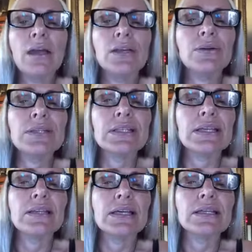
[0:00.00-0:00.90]
You can
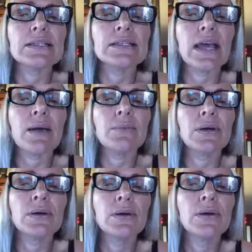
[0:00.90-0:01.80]
see that Sam
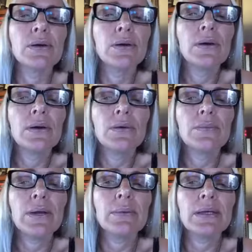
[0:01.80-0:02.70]

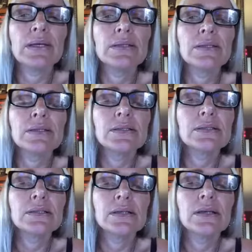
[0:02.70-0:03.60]

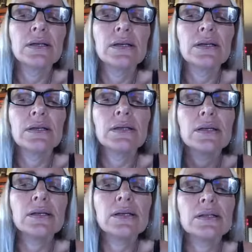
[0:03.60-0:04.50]
Raimi's
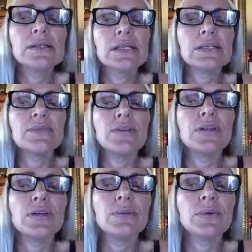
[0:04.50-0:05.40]
sense of
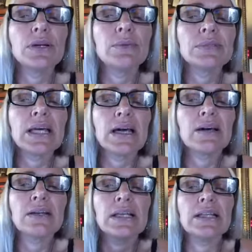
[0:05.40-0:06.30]
humor comes
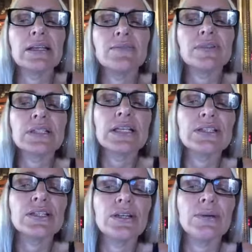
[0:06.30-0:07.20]
out in The Evil
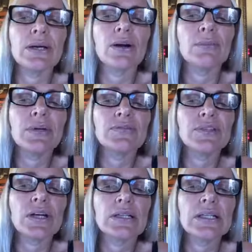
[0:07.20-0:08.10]
Dead 2 and Army of
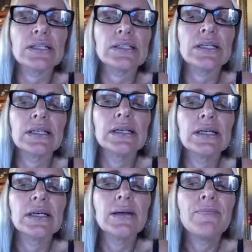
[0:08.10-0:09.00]
Darkness.
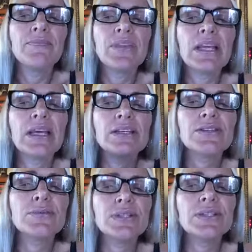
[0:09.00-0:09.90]

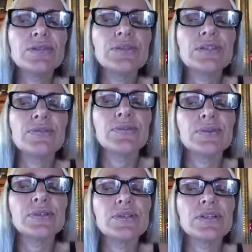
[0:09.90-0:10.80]
His Three Stooges
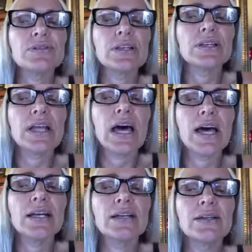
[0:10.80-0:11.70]
influence shows a lot.